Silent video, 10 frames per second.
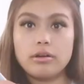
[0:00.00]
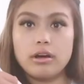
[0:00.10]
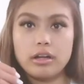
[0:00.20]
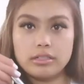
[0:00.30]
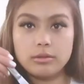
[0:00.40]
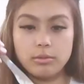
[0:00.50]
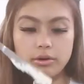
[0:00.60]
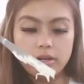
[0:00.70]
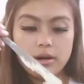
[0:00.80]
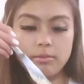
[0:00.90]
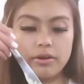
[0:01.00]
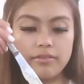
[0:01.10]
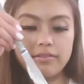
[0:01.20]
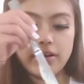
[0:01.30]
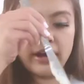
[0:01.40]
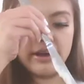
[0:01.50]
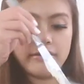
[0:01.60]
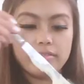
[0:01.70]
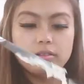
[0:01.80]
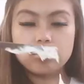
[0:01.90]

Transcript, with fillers: On to point number five.